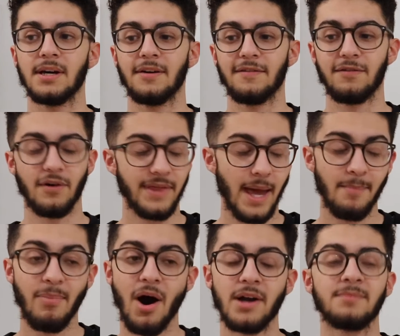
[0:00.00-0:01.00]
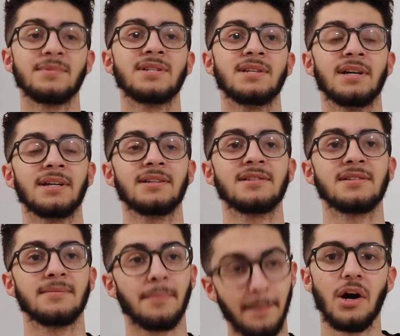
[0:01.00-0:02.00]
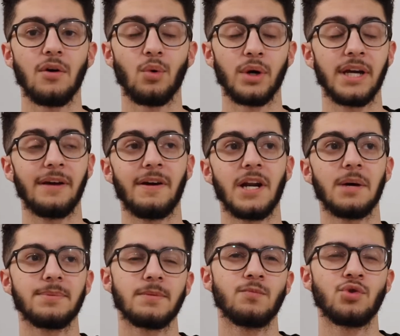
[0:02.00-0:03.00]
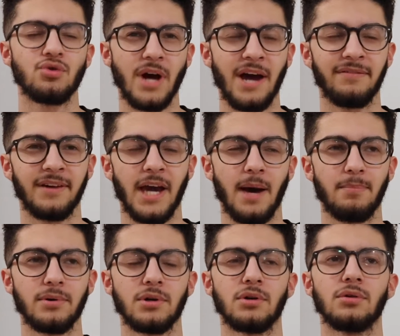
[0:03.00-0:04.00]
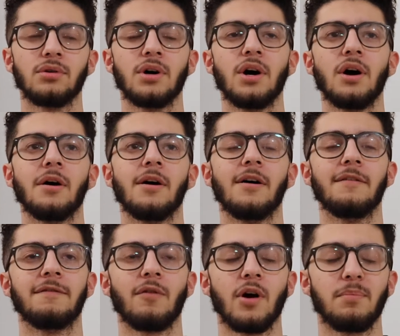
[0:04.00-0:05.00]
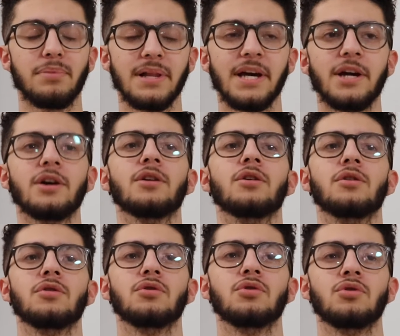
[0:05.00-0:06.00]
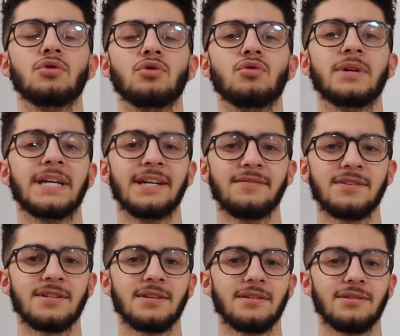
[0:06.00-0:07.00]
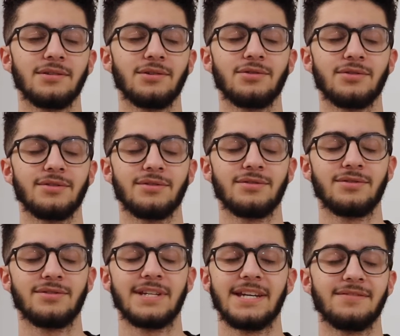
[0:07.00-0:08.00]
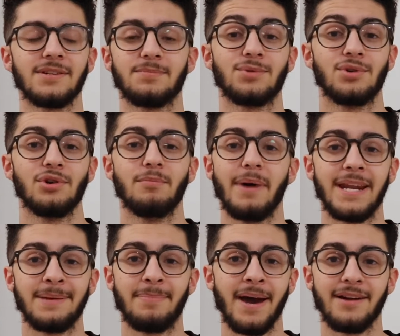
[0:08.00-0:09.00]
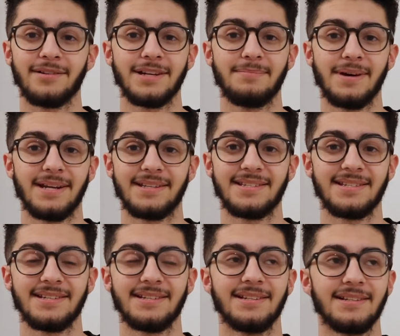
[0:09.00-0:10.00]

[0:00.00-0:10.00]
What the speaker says: For that bottom six, we're giving up some draft capital for a player who gives up too many penalty minutes.